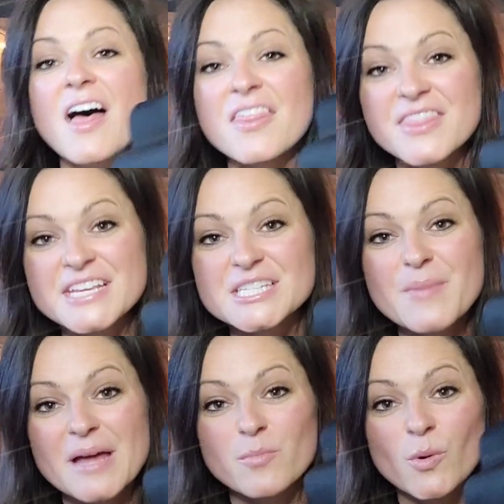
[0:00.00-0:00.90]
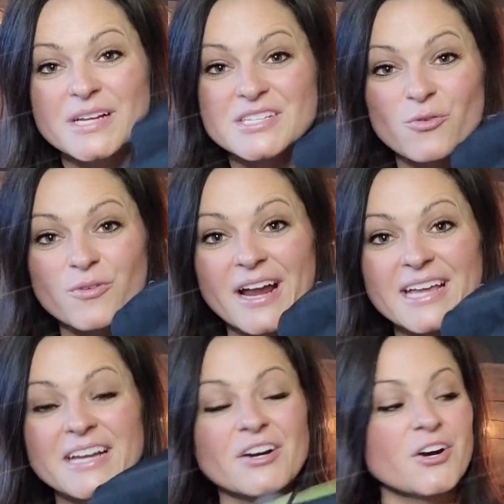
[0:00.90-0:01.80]
These bad boys right
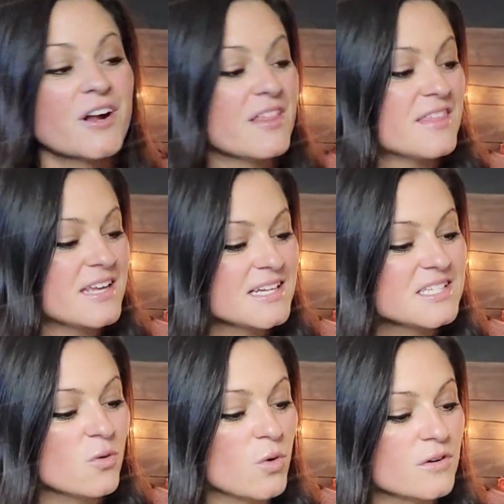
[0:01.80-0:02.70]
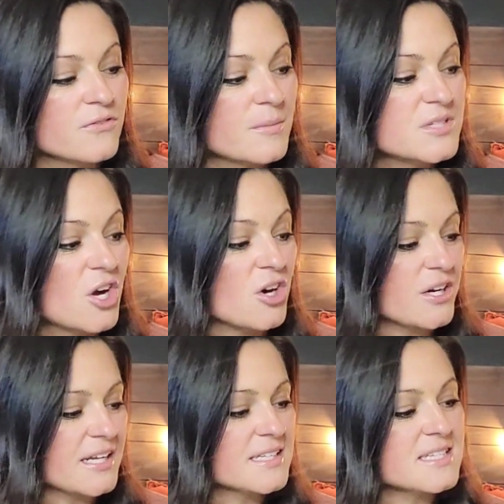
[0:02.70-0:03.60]
here. These were from
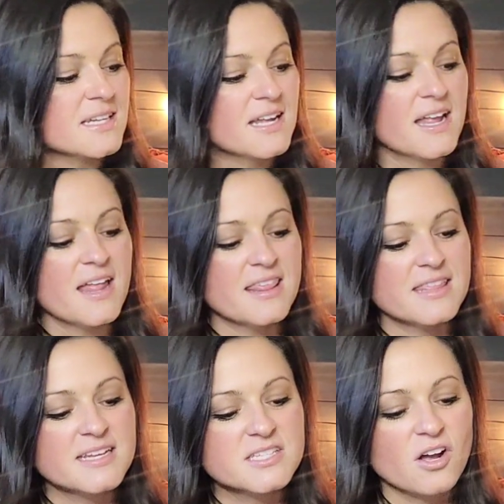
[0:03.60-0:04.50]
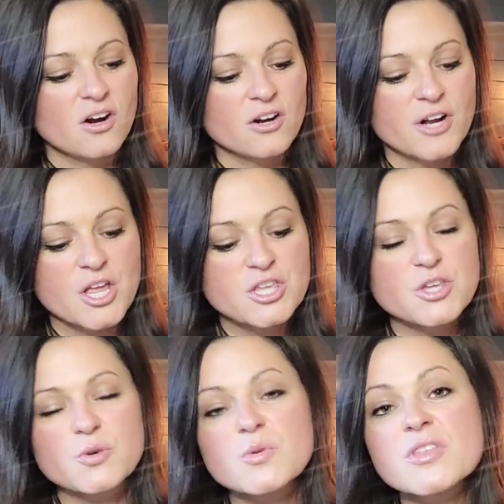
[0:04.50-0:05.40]
Target. These are
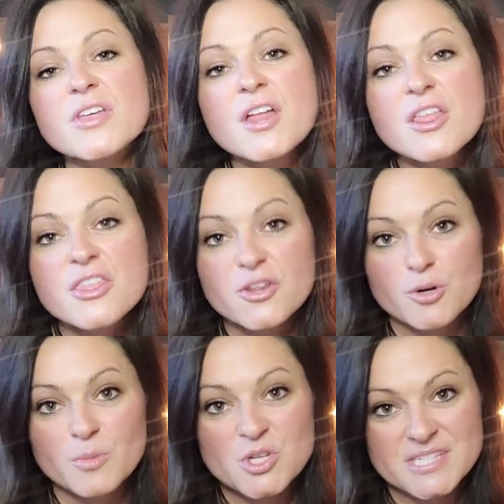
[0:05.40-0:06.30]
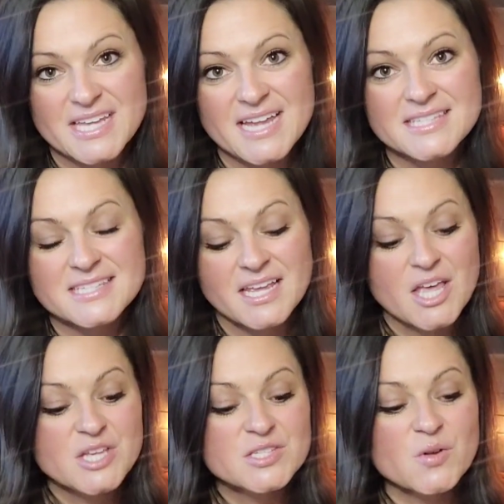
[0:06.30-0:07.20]
youth thermal sets.
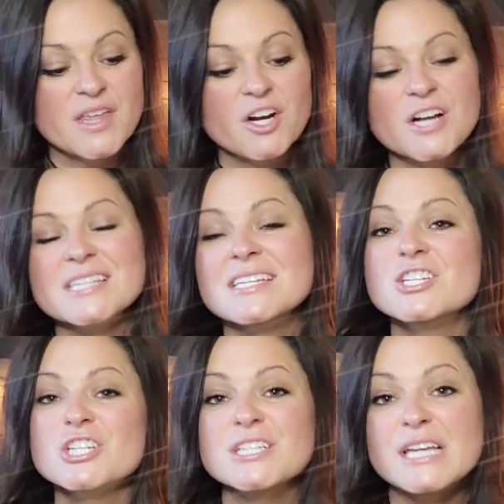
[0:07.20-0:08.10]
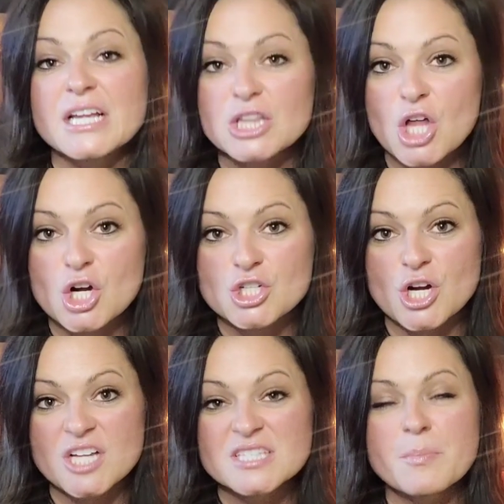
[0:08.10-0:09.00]
So they're essentially long
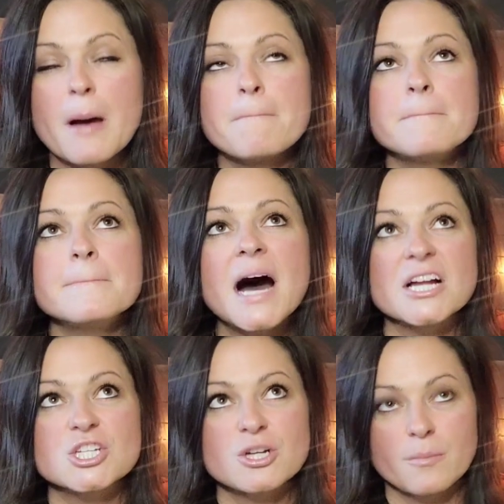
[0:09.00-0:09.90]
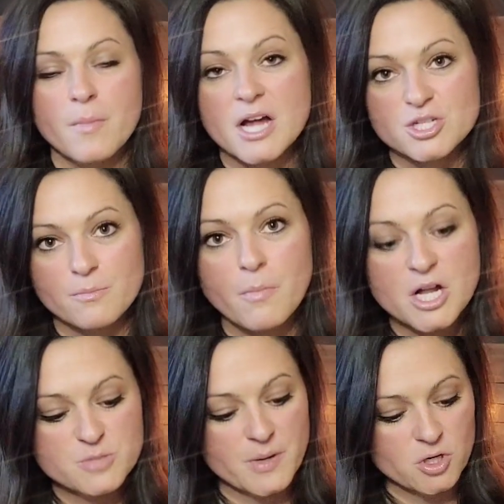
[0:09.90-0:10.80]
johns, but much, much,
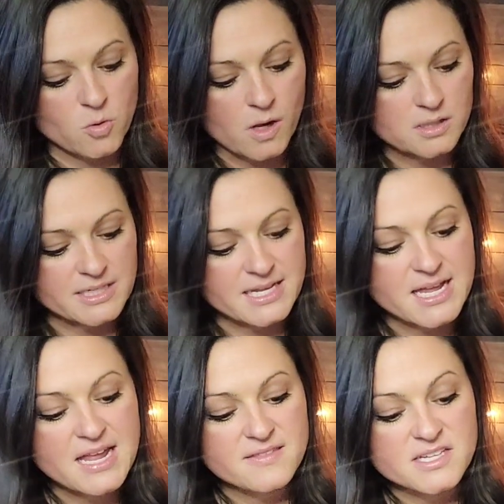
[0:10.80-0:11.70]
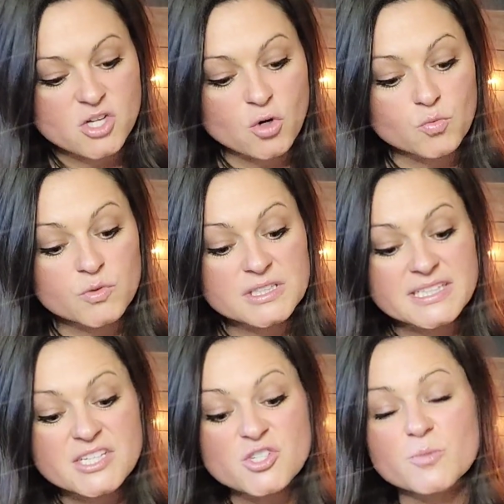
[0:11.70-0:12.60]
much better quality. These are
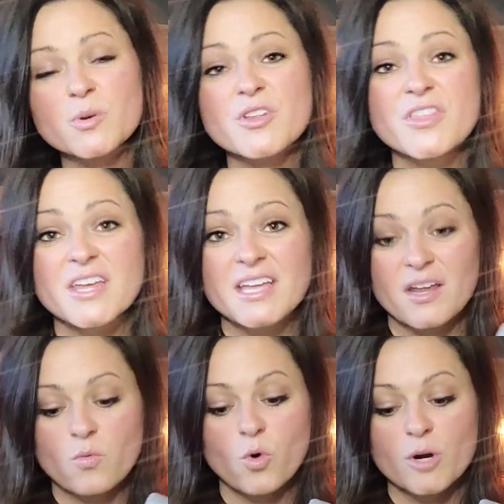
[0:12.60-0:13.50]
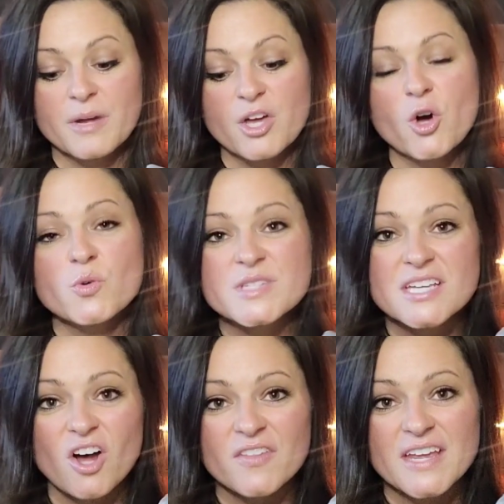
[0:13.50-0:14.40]
really super thick and warm and cozy
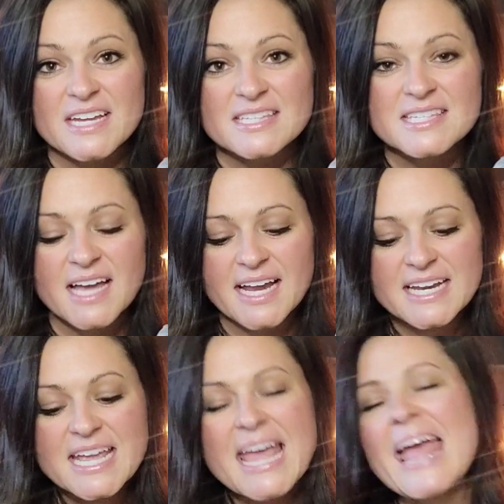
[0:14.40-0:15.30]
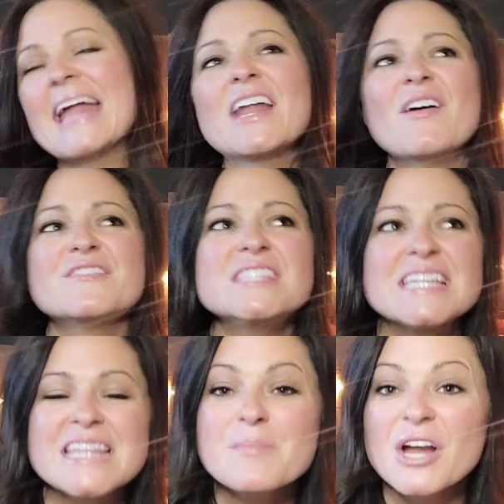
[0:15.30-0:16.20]
on the inside. And now I've
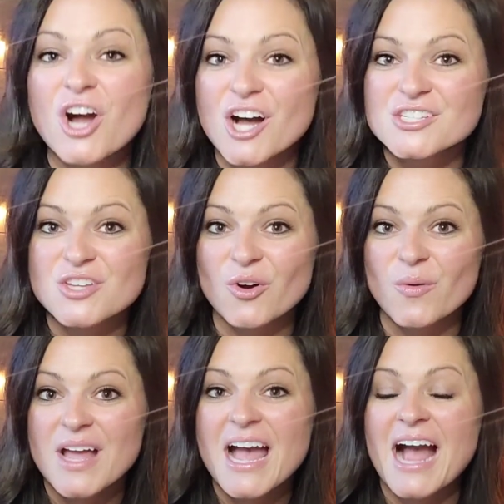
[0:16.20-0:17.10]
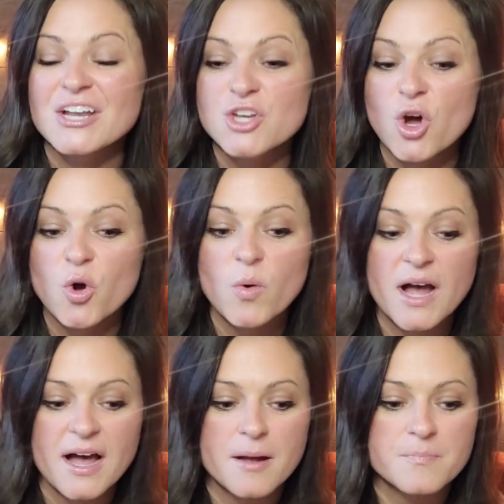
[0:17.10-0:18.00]
seen them at Costco. I know,
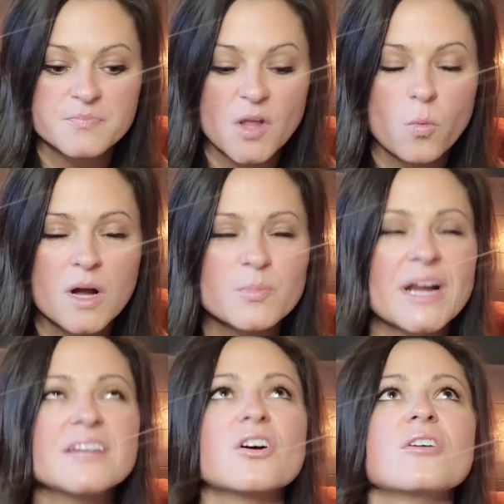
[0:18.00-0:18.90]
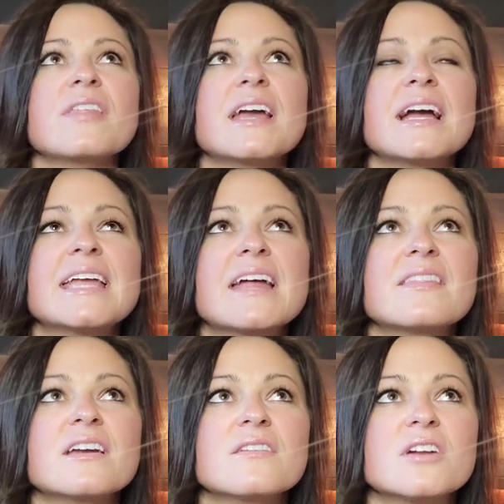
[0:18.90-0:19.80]
what brand are they? I can't
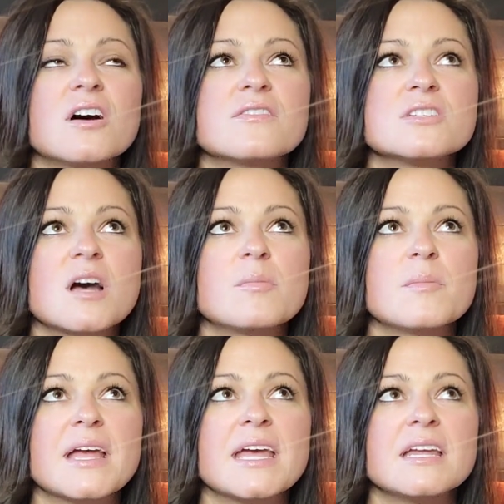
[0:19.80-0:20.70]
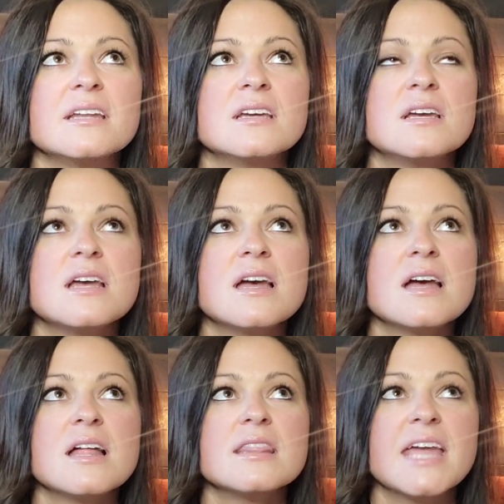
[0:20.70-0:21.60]
think of it off the top of my head.
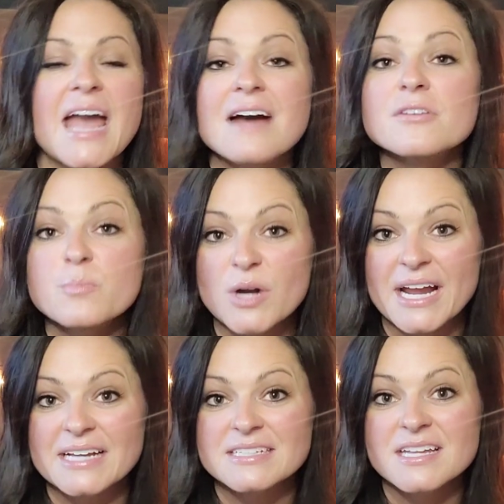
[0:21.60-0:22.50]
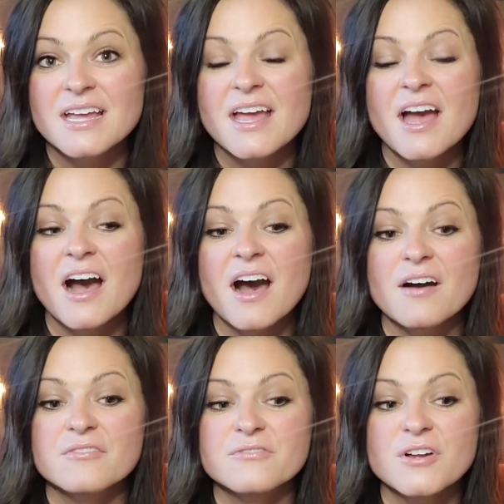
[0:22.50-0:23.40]
They have a brand
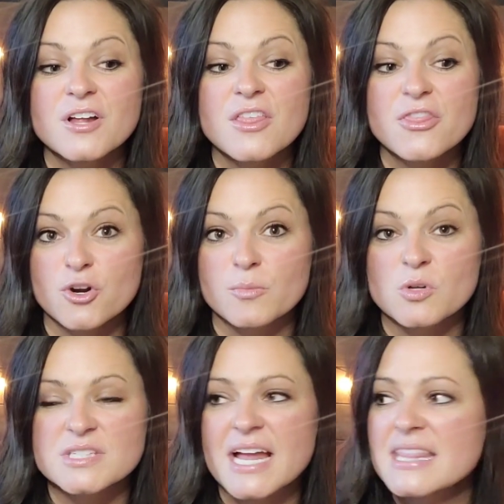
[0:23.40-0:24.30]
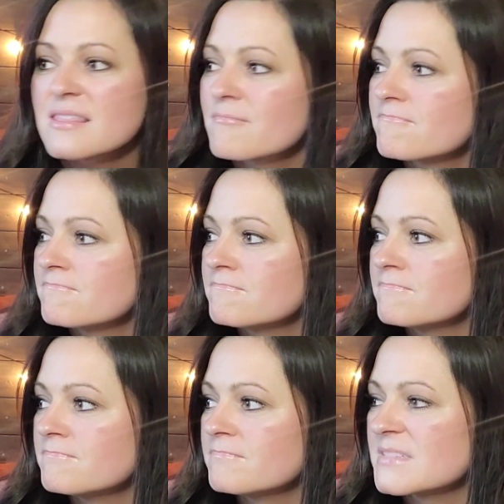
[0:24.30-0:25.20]
of thermals.
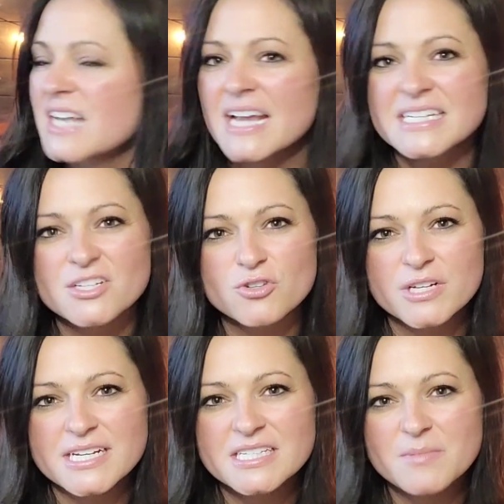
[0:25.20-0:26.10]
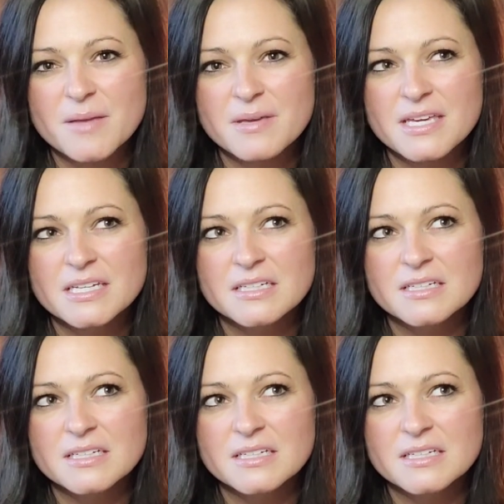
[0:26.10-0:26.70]
90 degrees maybe?